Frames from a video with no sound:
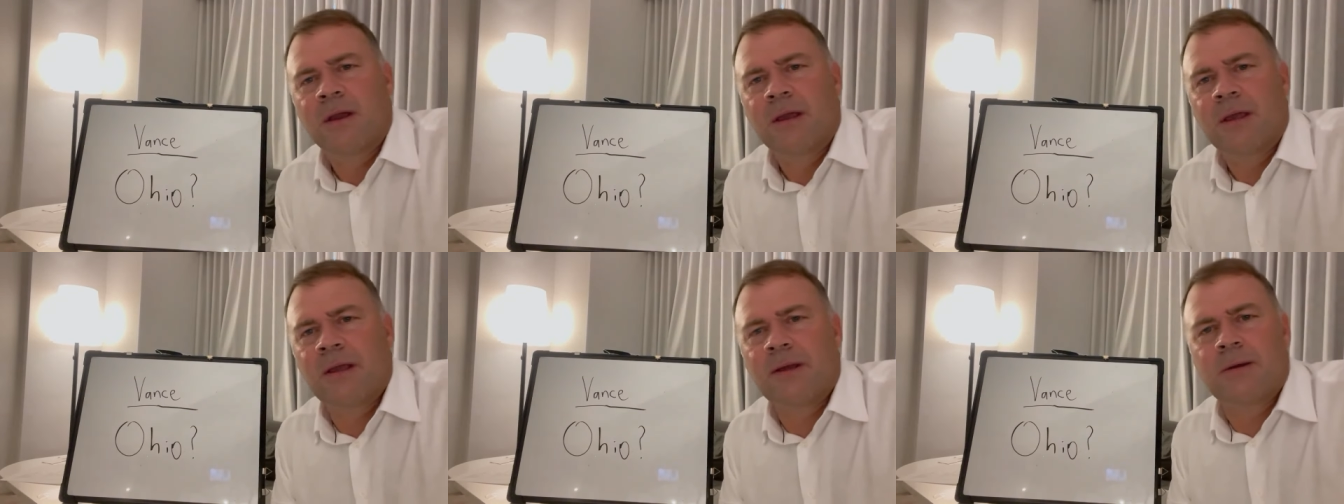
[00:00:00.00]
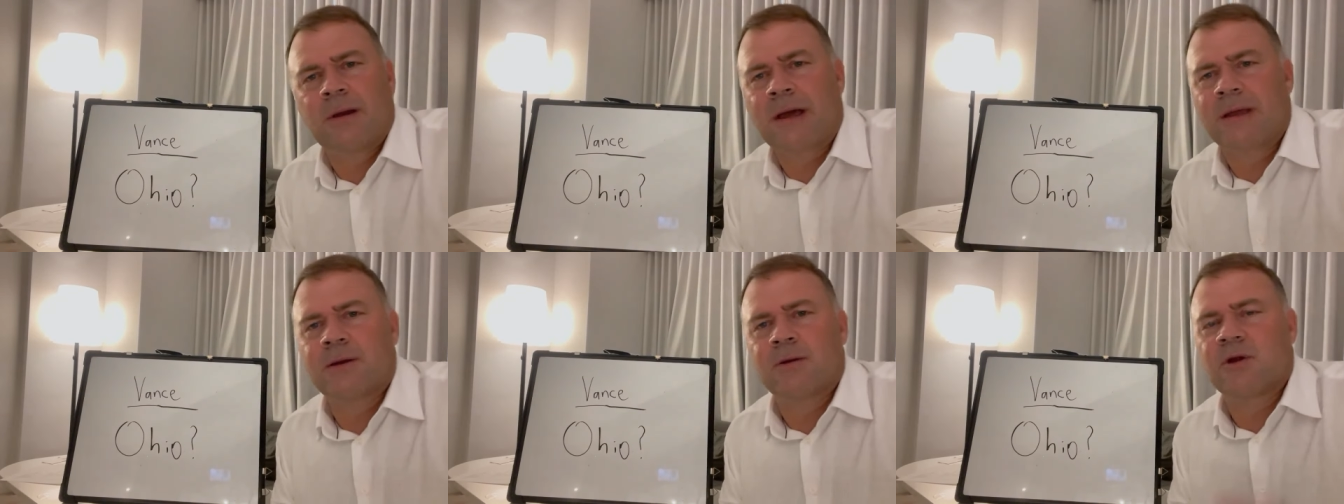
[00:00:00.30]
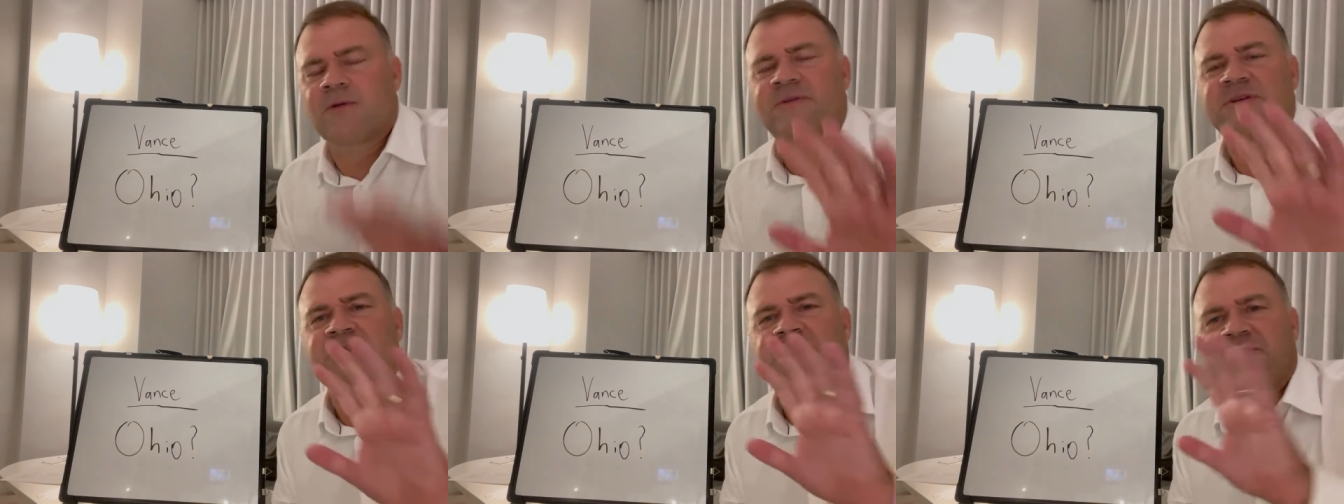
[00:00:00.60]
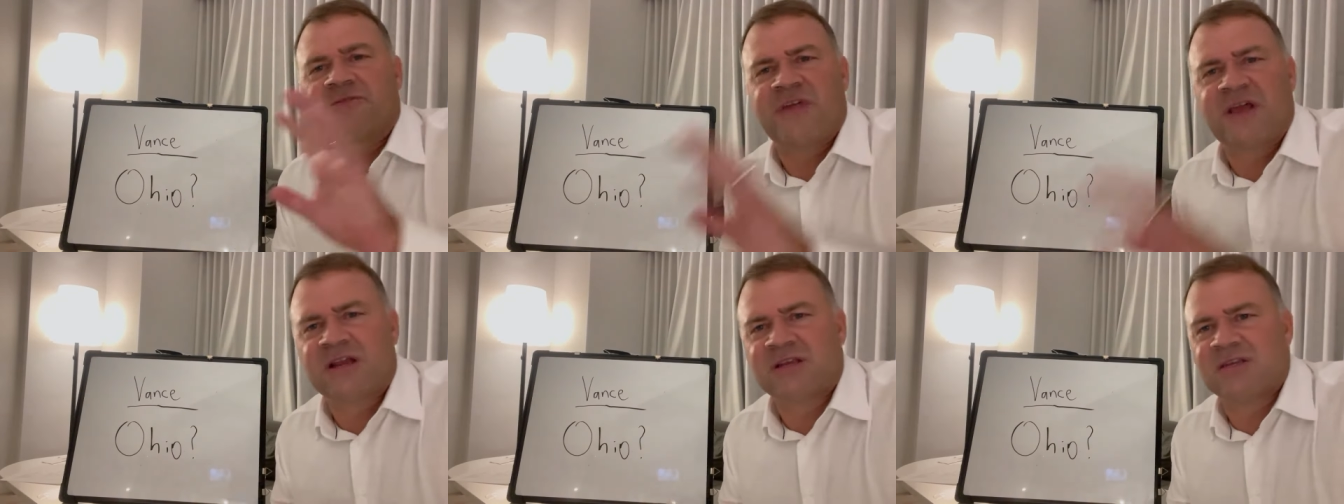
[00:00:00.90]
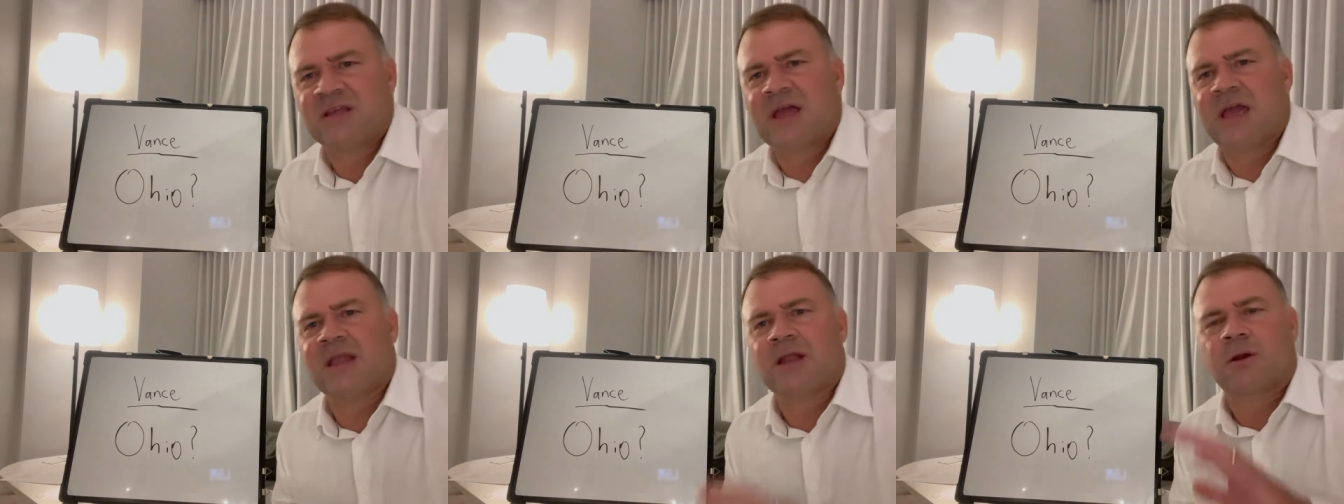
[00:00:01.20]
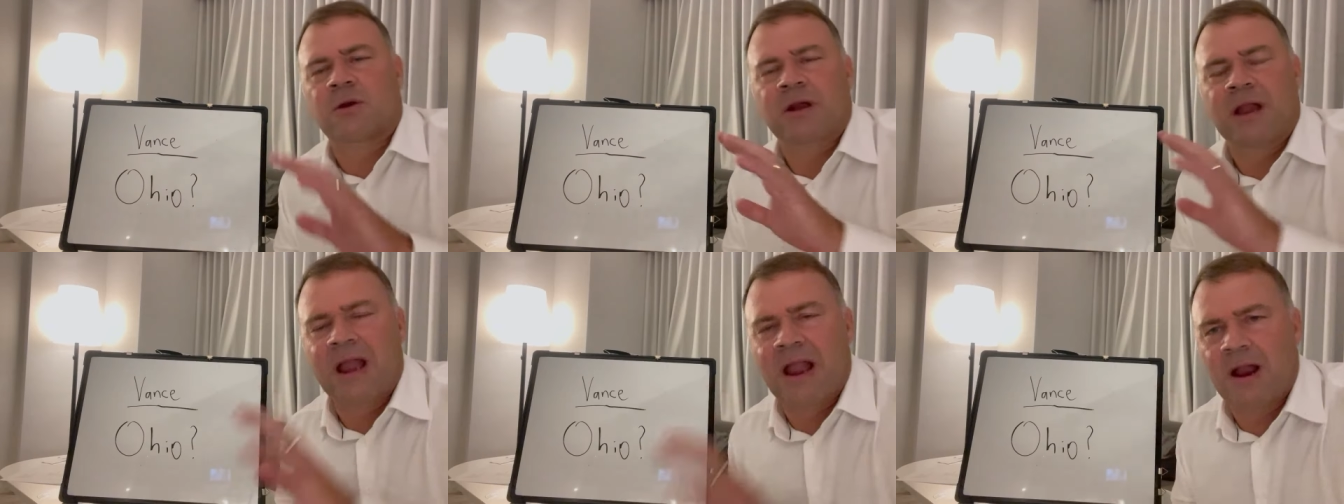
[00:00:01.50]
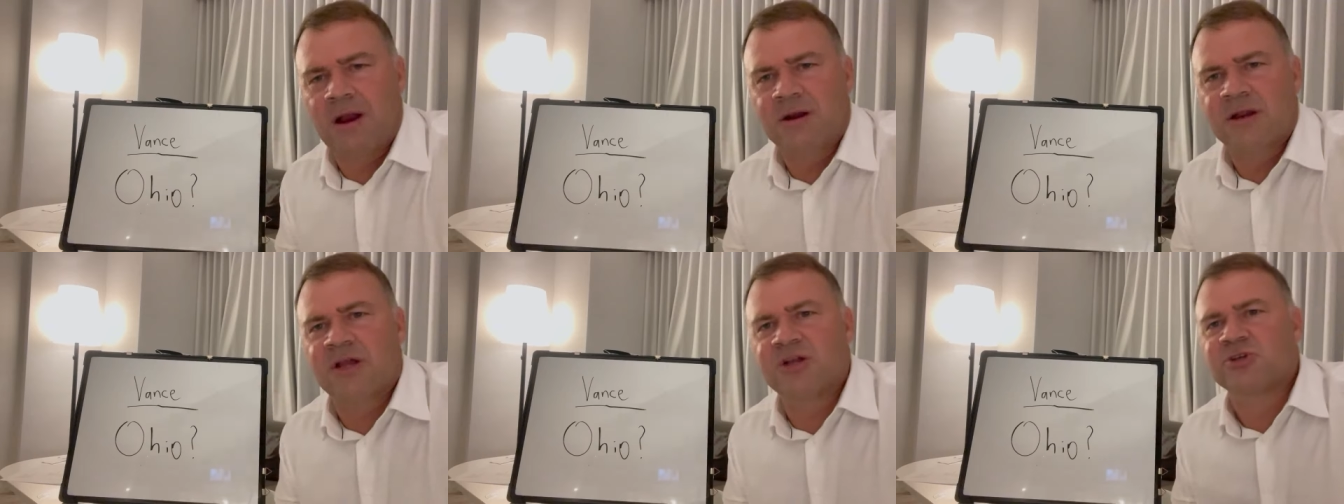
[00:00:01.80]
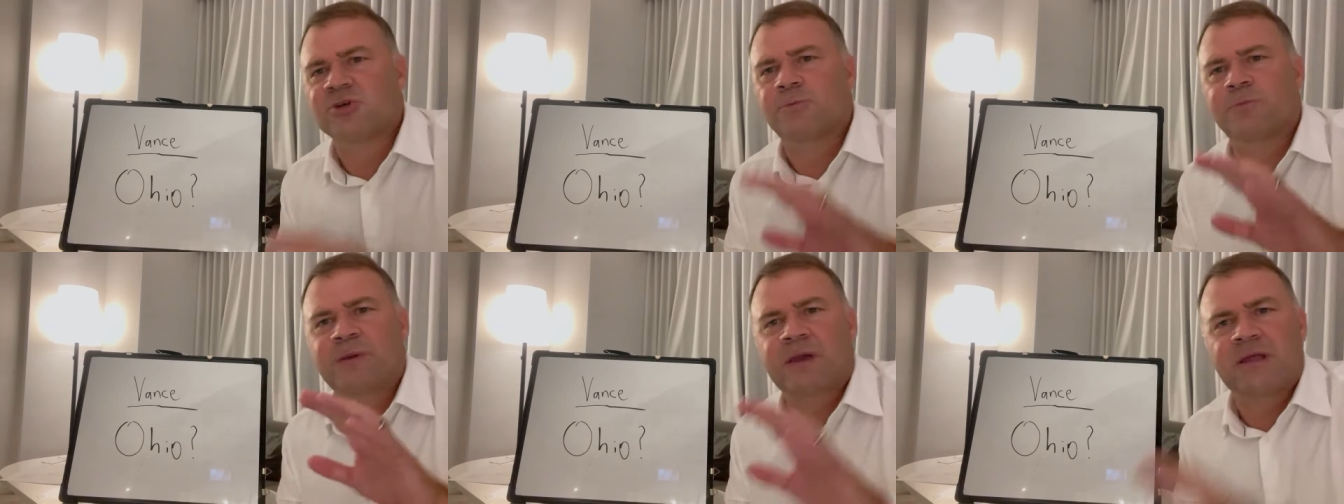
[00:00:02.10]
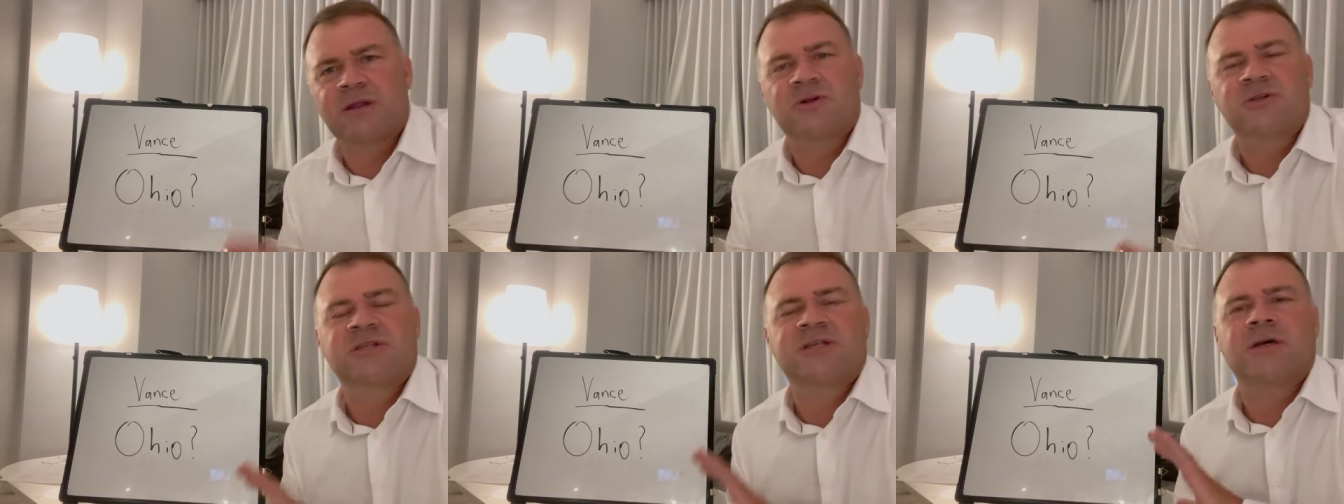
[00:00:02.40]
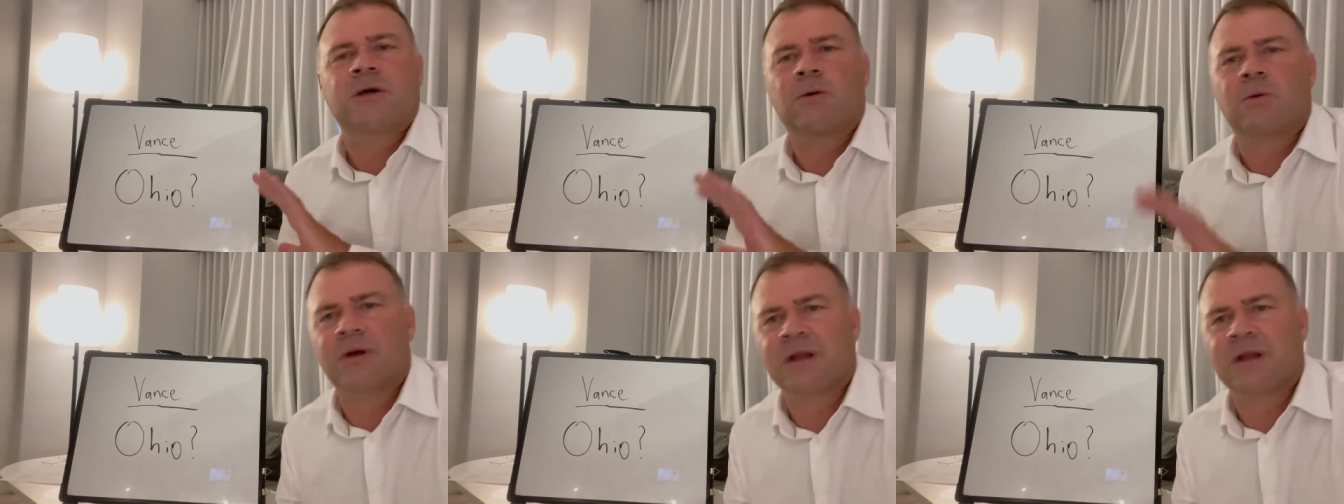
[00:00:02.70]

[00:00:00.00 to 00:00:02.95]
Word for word: It, I don't know if it's a think tank or Heritage or Peter Thiel,